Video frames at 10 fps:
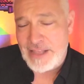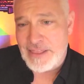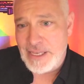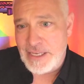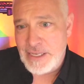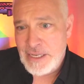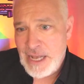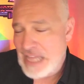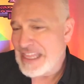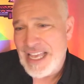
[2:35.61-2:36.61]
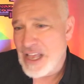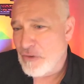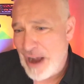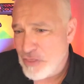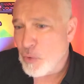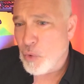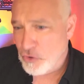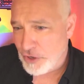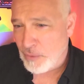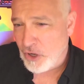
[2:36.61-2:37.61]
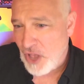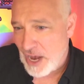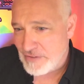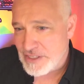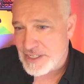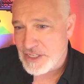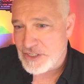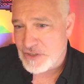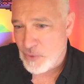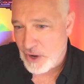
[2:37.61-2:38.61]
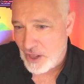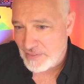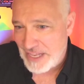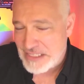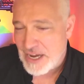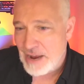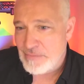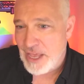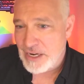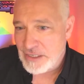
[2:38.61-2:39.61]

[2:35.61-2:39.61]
I think I think around the world there were a lot of incidents going on at that I, time. There